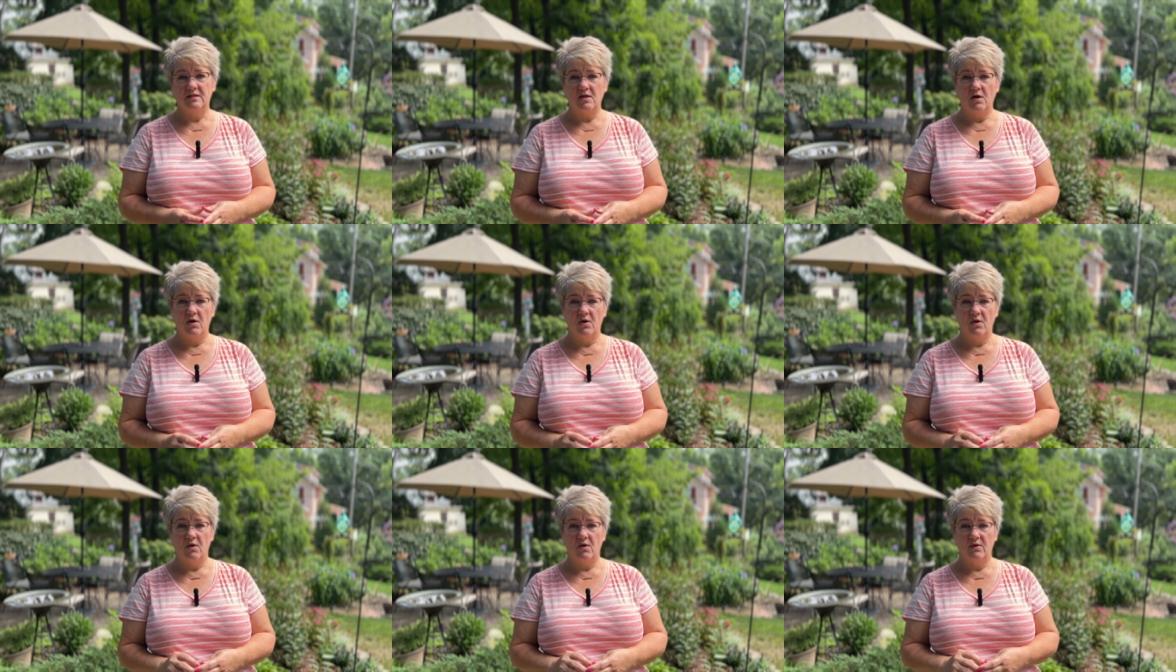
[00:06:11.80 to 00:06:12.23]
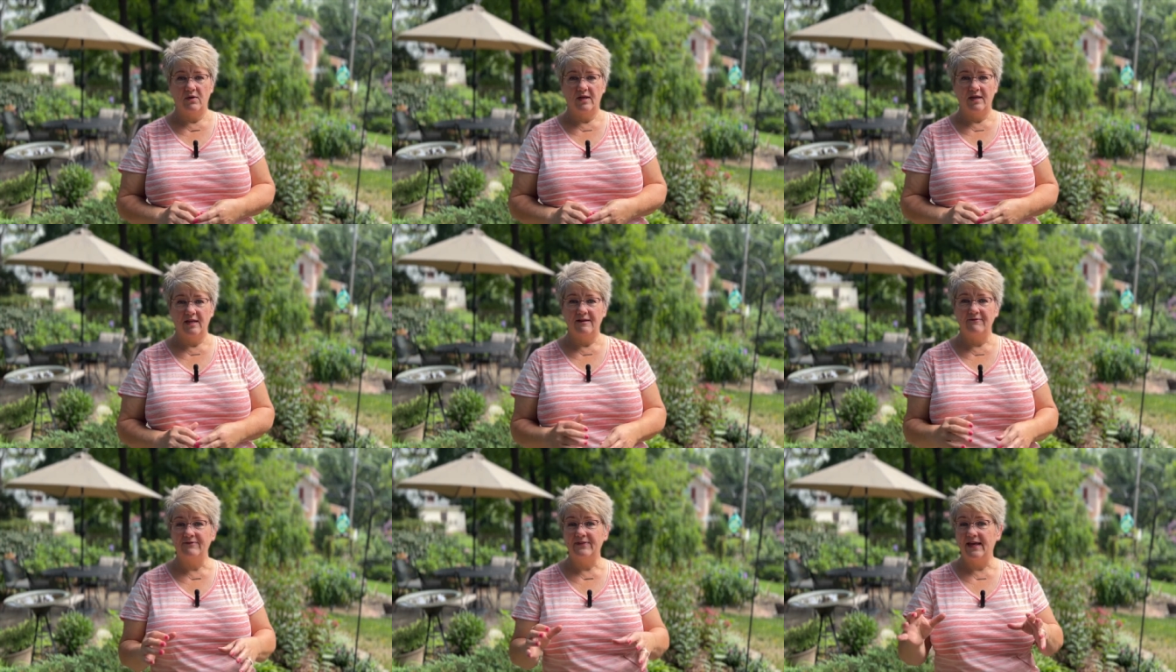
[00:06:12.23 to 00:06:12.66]
so,
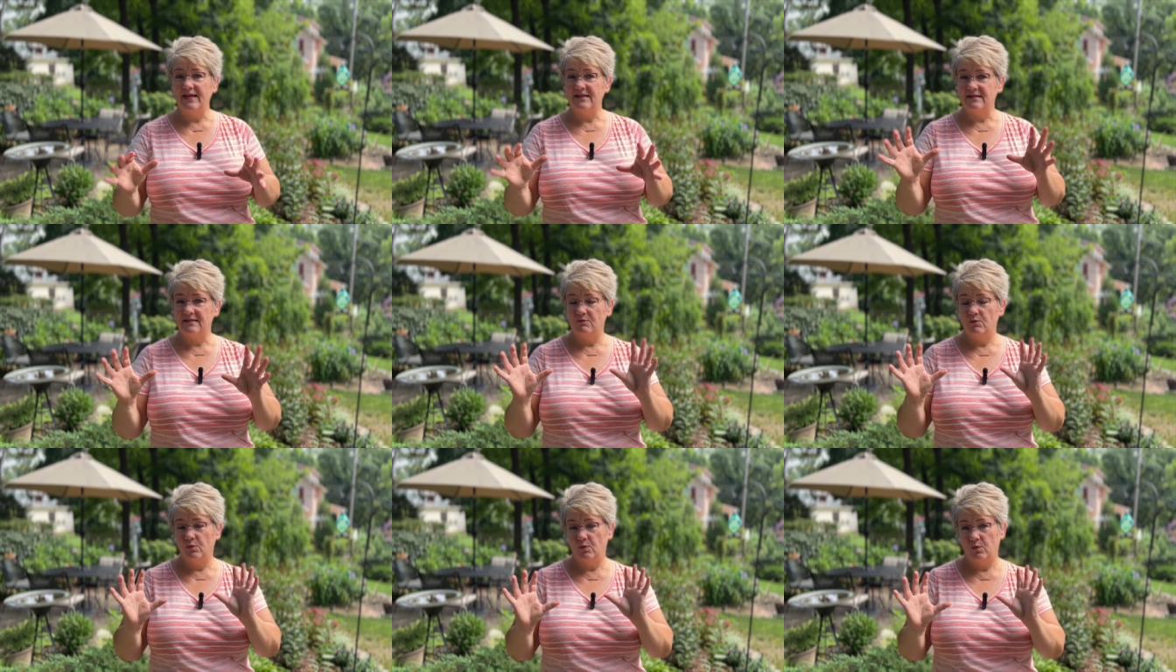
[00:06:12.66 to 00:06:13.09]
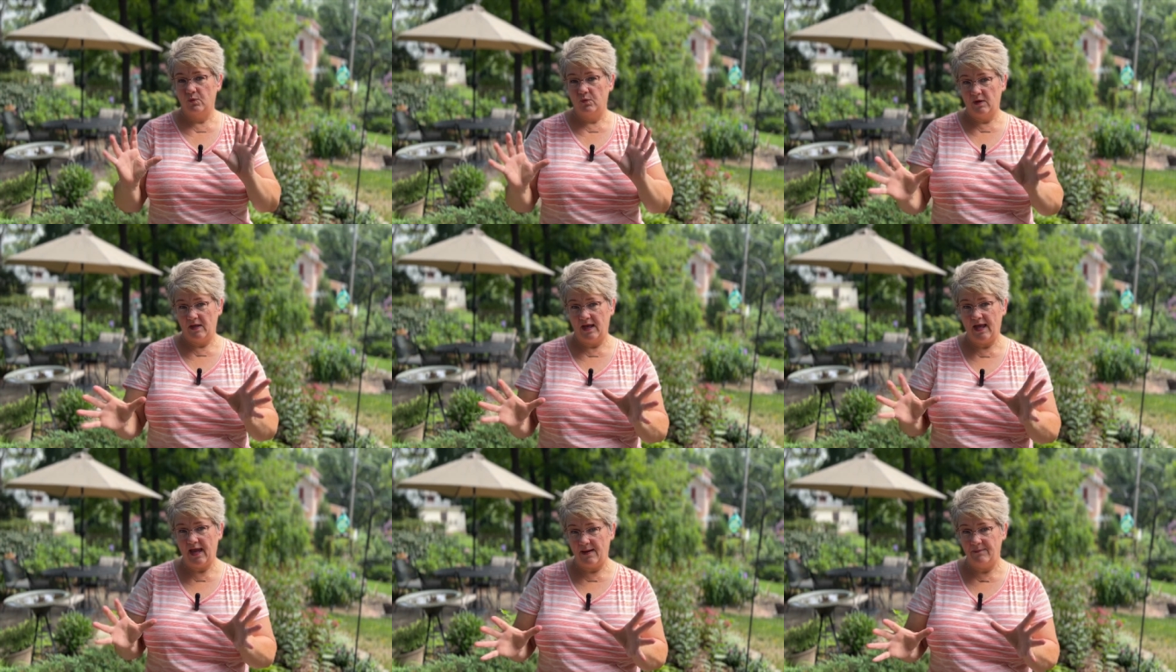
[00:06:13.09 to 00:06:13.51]
if that's
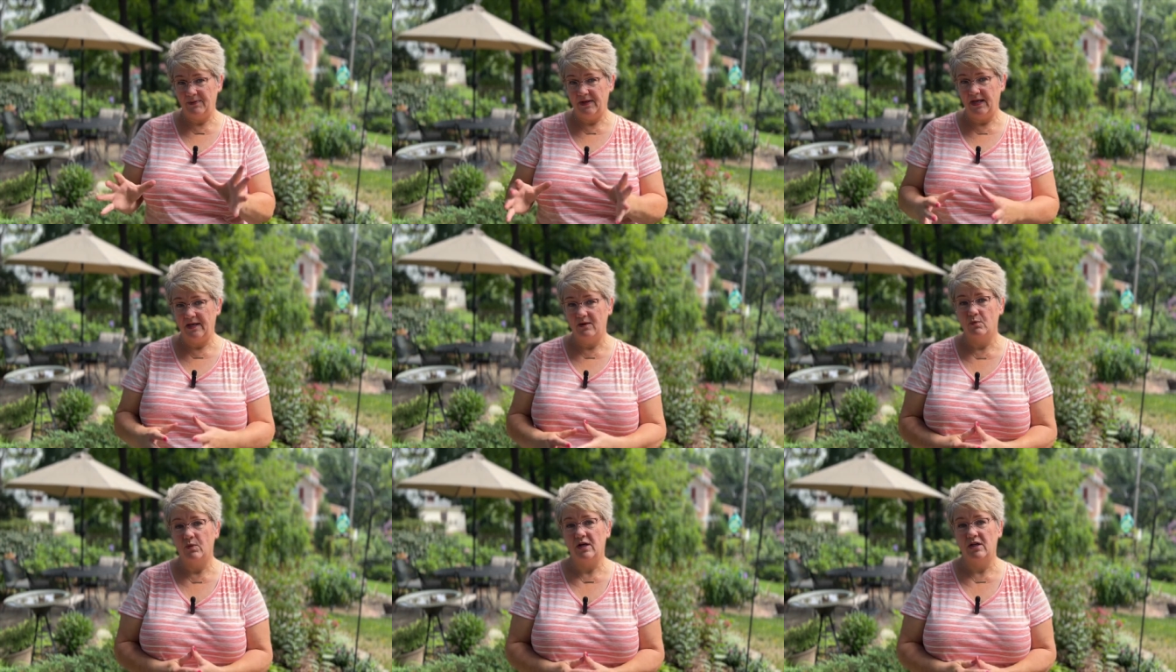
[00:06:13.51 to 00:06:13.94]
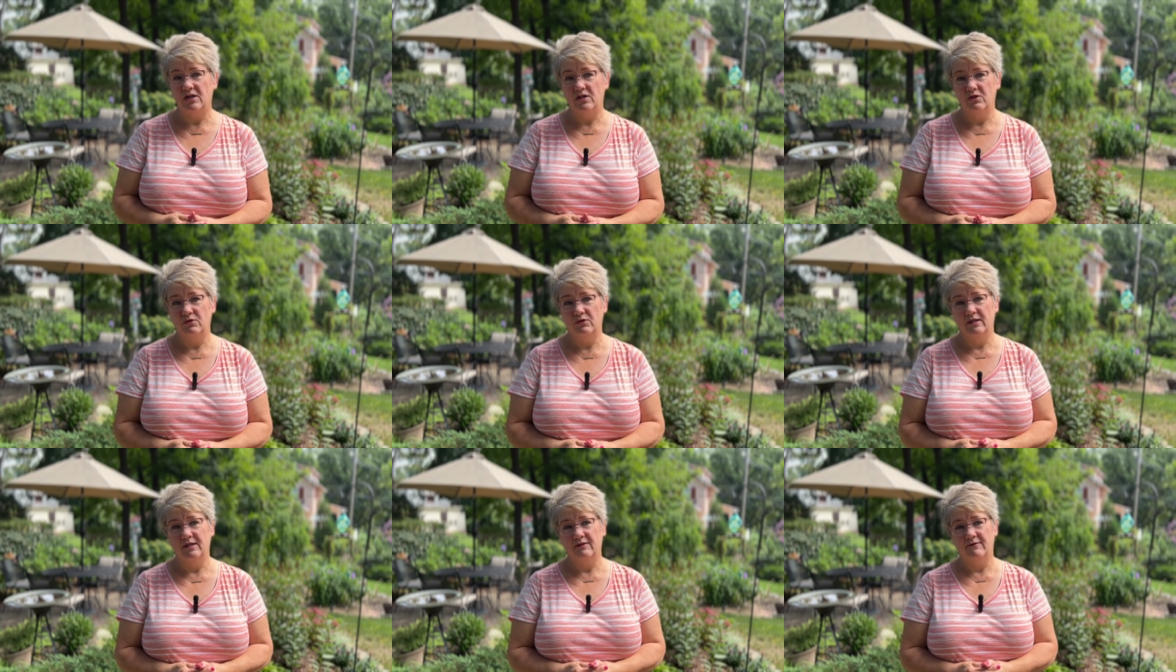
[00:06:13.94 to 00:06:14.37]
happening where
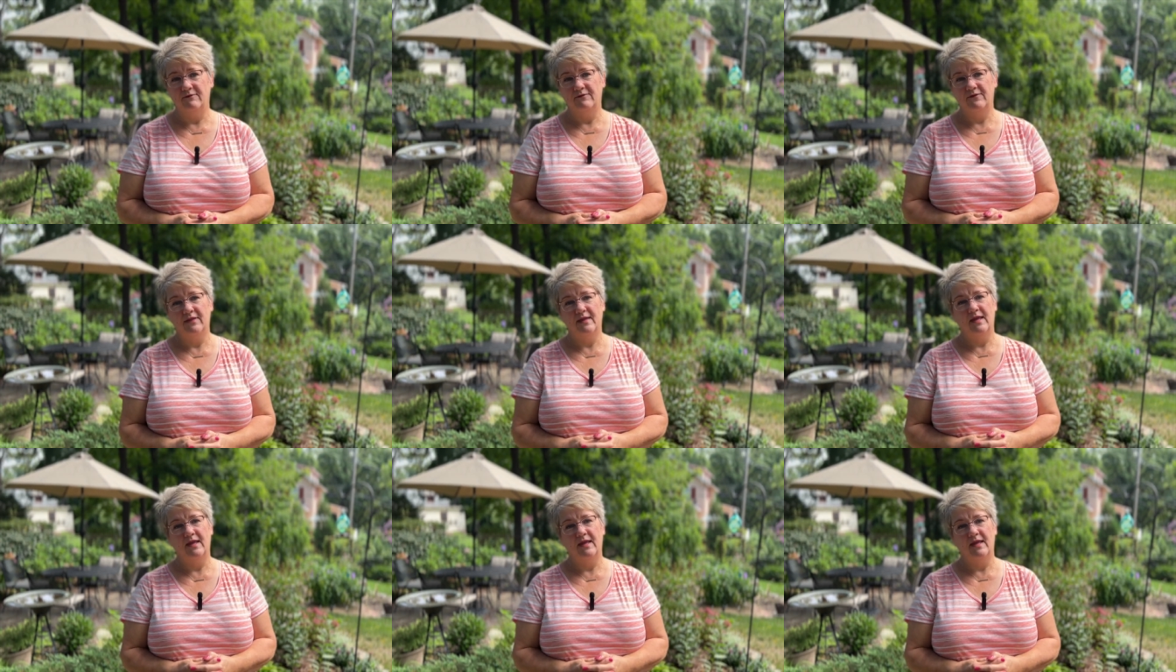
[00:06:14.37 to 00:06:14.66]
you live,